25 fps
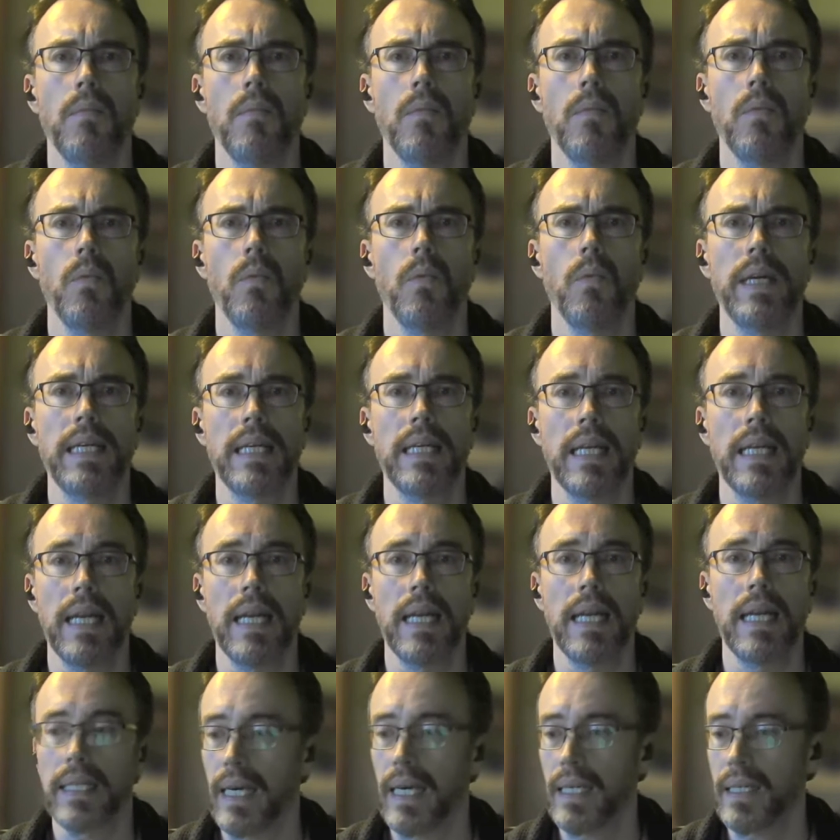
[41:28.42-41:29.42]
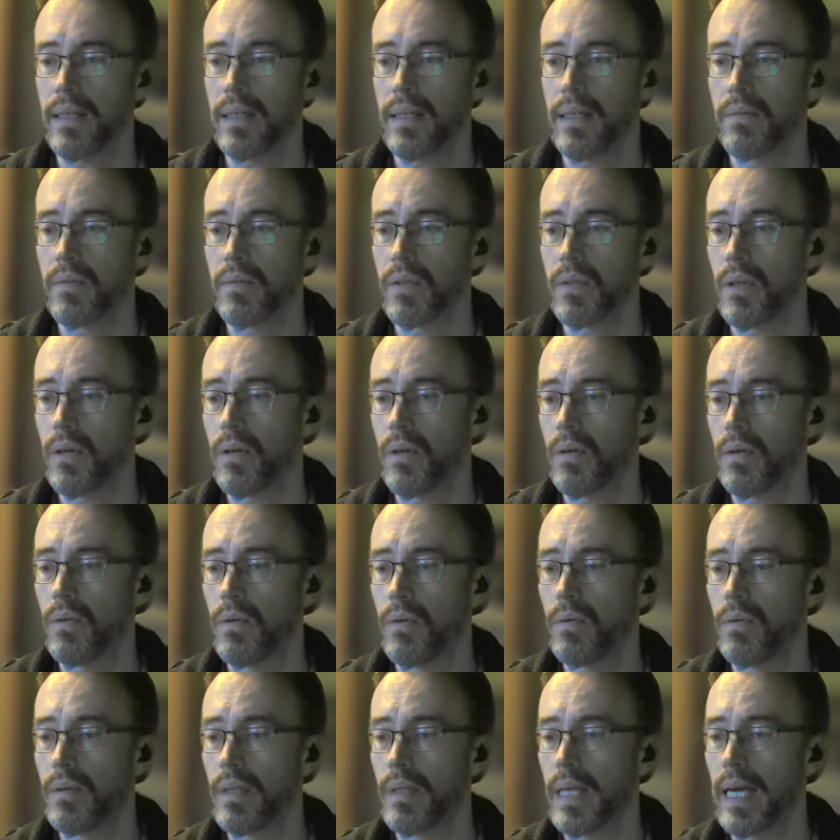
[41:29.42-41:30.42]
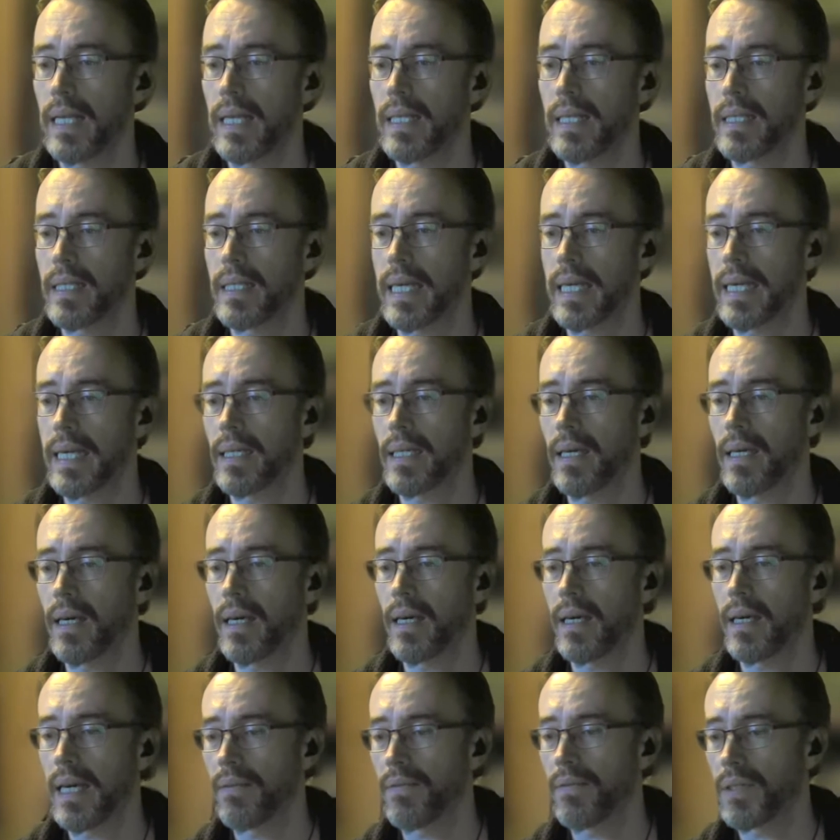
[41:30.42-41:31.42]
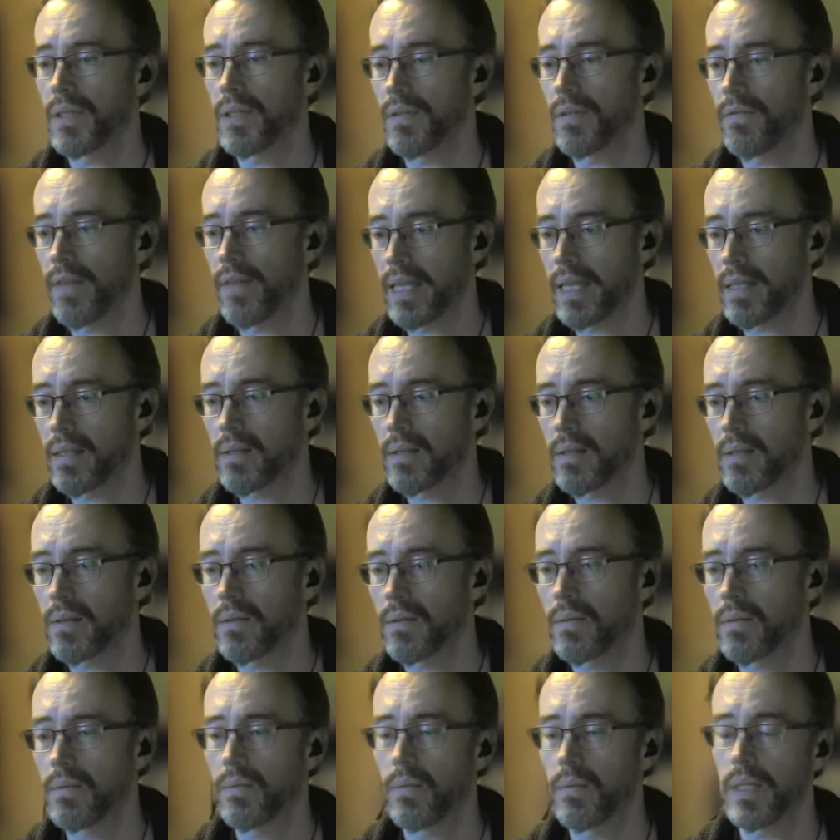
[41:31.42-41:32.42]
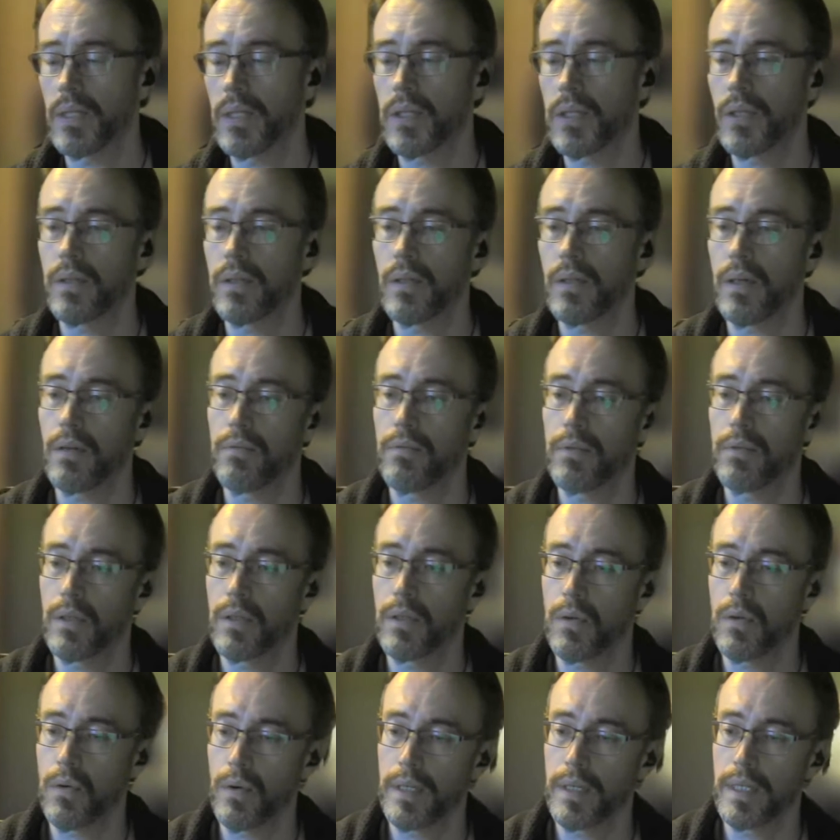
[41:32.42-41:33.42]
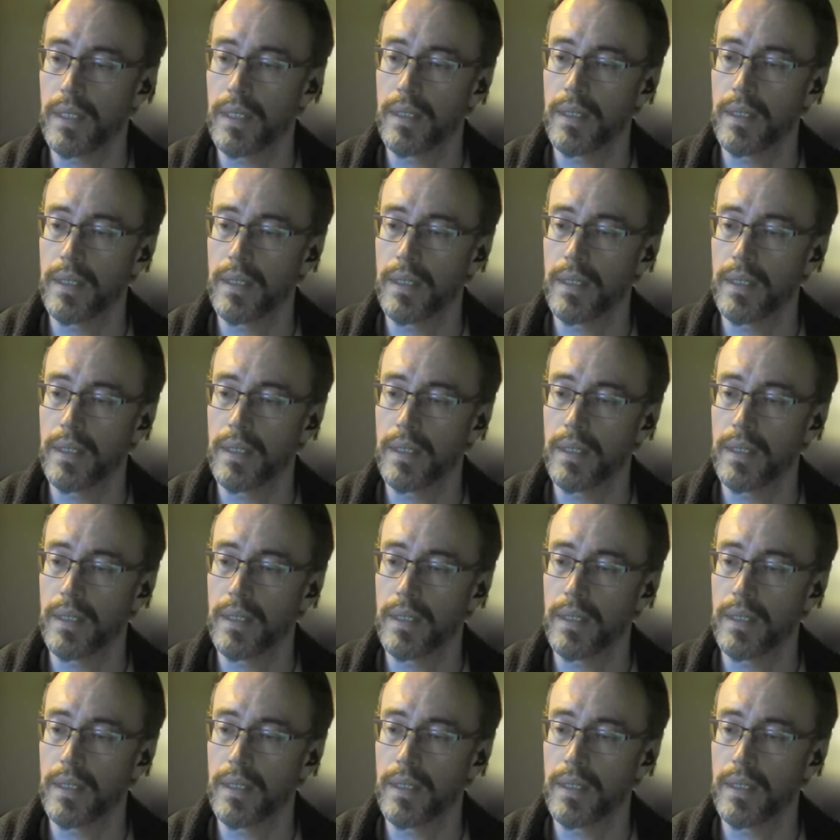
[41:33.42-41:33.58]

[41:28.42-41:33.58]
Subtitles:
we collect data. So that's data on adverse events, which are recorded